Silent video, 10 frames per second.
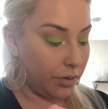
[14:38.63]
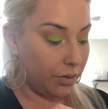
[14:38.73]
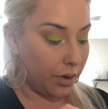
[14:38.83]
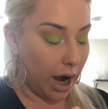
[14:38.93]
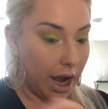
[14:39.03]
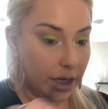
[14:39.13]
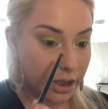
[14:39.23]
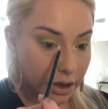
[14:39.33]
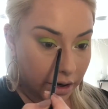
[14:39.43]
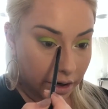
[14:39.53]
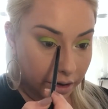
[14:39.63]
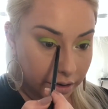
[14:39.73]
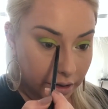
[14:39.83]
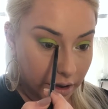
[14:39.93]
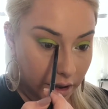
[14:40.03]
Right
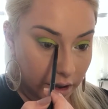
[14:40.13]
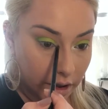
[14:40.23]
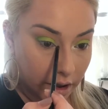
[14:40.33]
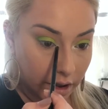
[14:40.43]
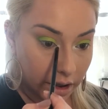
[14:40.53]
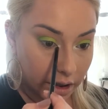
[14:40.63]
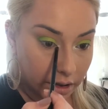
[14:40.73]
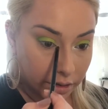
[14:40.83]
on in here.